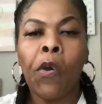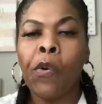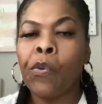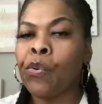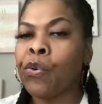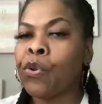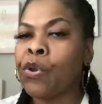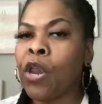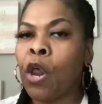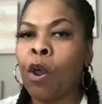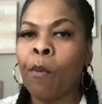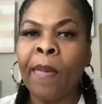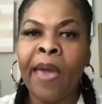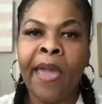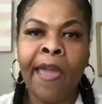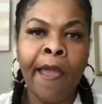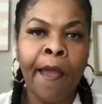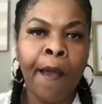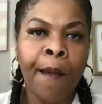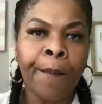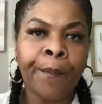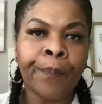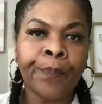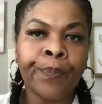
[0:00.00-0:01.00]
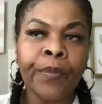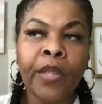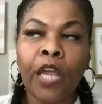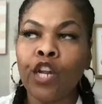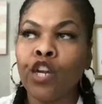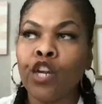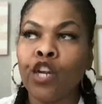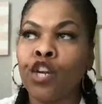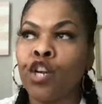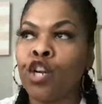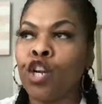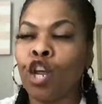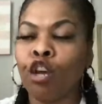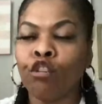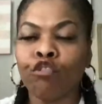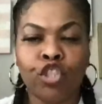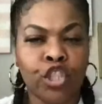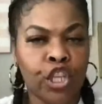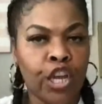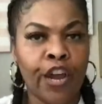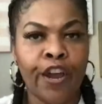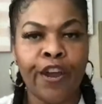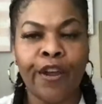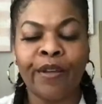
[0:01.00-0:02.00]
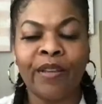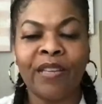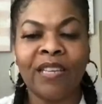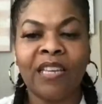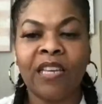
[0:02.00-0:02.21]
No, ma'am. No, sir.